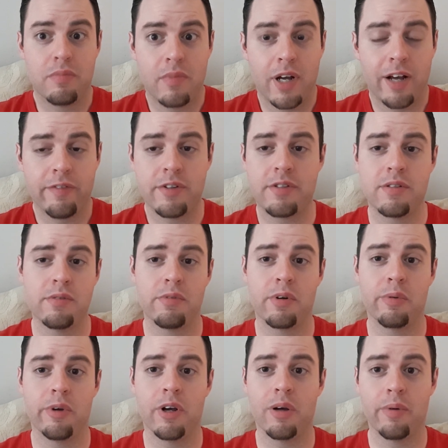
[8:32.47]
obviously, what
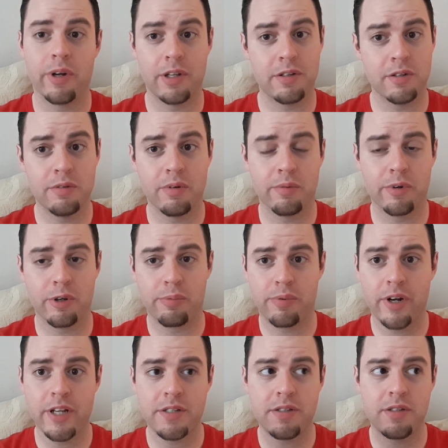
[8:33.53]
do we all want to do when we're
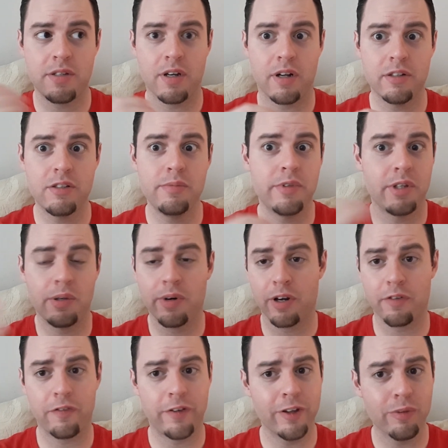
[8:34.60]
depressed? Ultimately, you
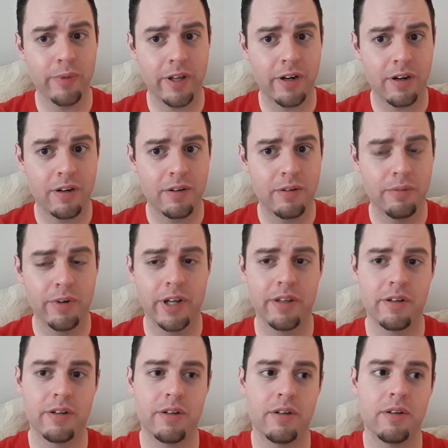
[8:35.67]
want to feel better.
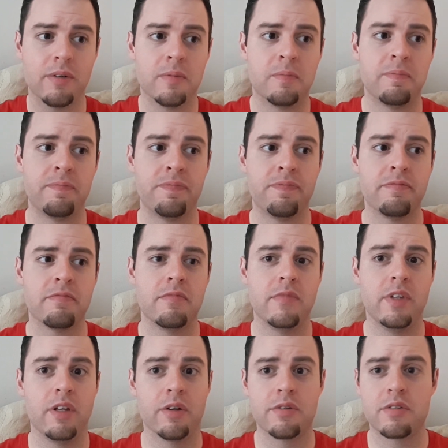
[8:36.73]
Whether,
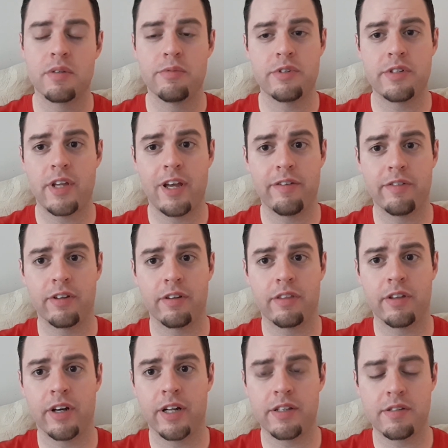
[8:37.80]
you know, someone's having
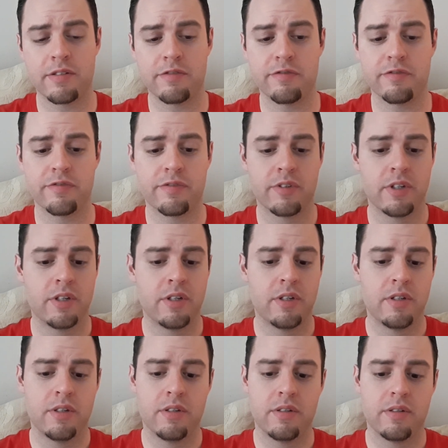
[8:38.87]
thoughts of
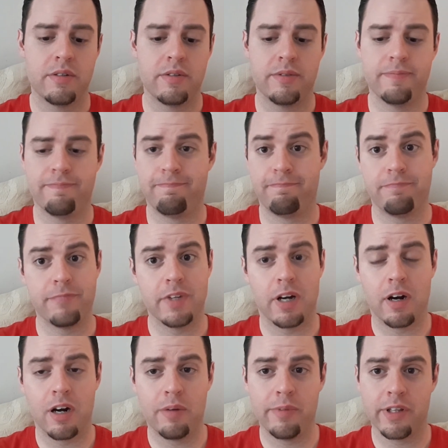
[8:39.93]

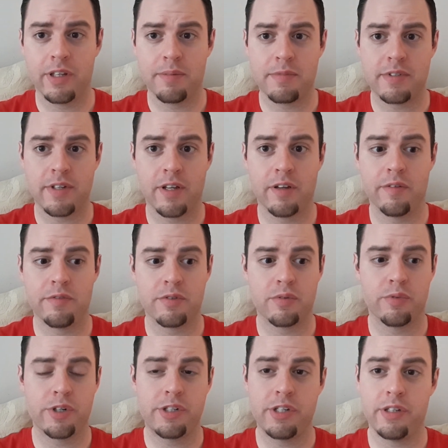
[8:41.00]
harming themselves or
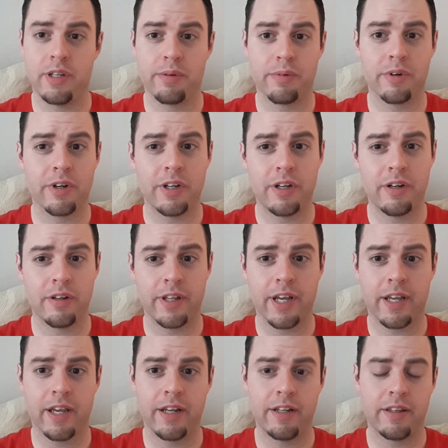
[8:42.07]
wishing they weren't here,
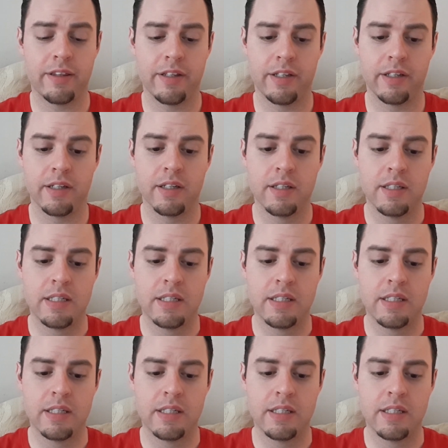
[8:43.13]
that kind of thing.